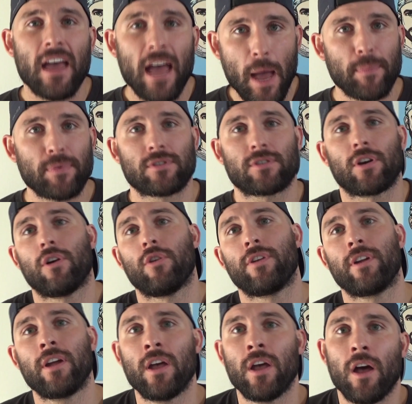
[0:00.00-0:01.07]

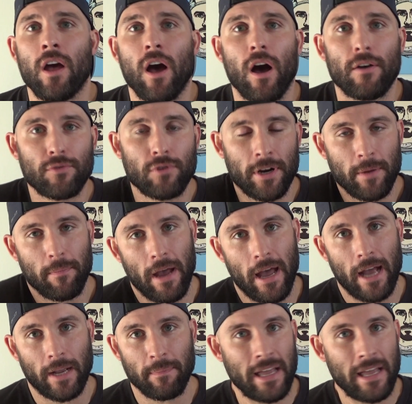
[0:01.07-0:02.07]
episode of Run It Back.